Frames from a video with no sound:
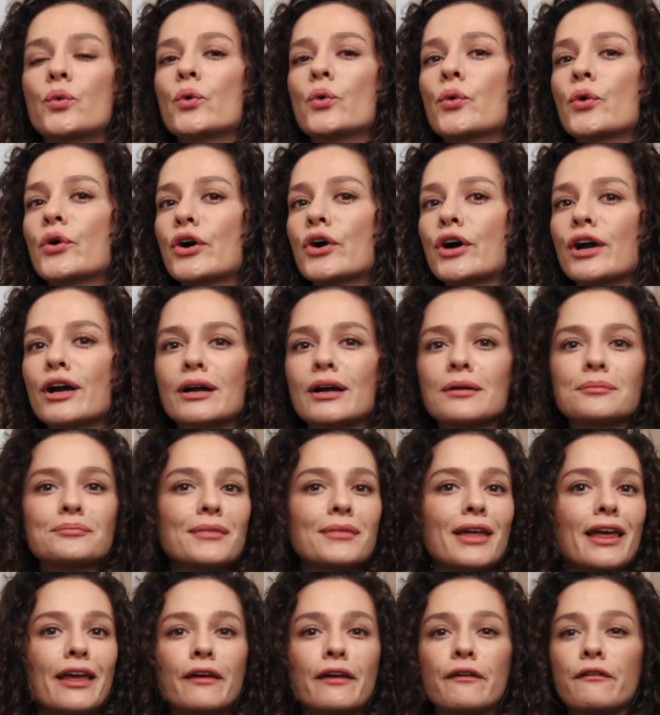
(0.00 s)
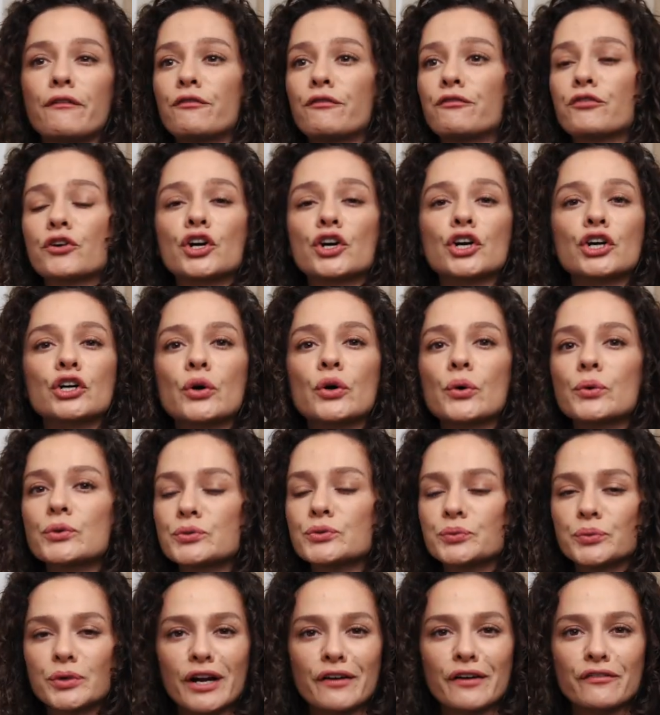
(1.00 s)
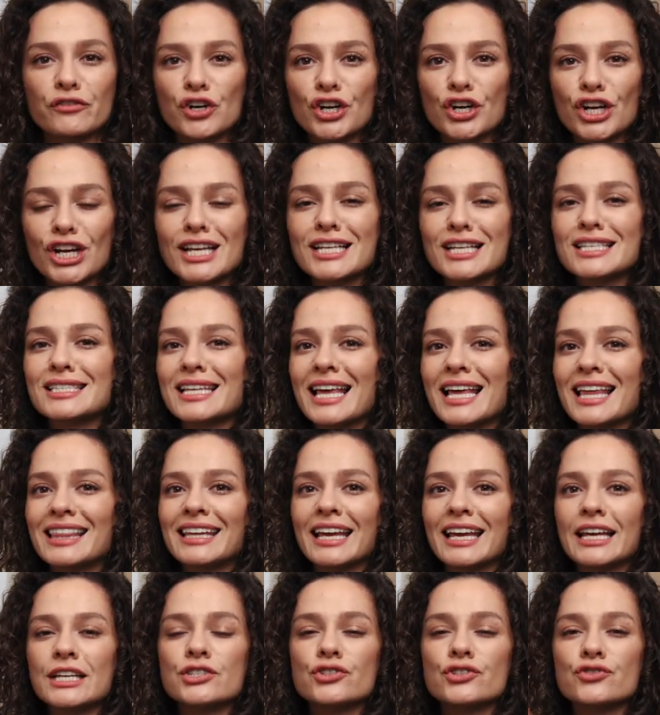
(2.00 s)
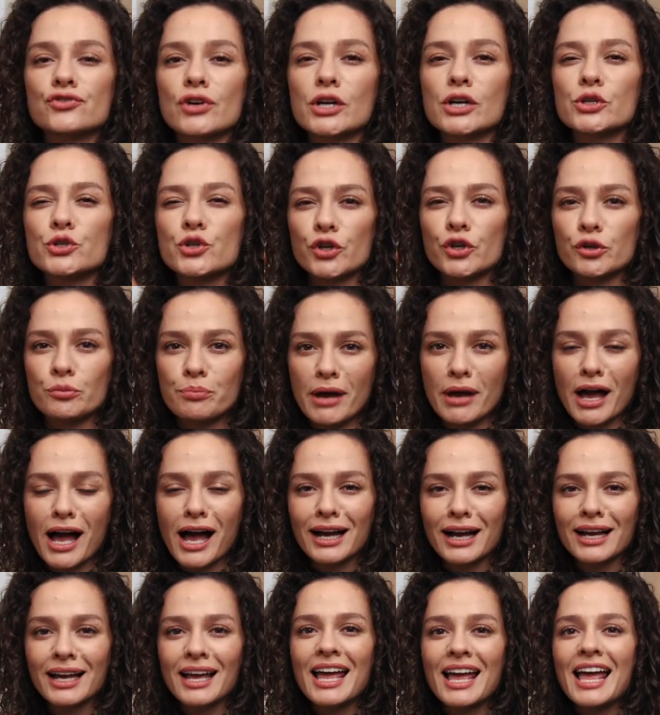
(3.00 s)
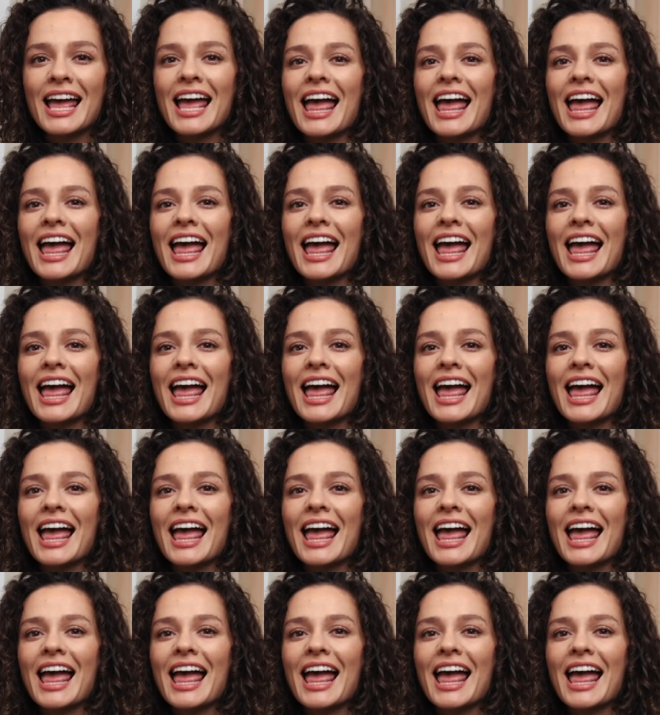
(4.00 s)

or a fur coat, whatever it is, and a structured bag.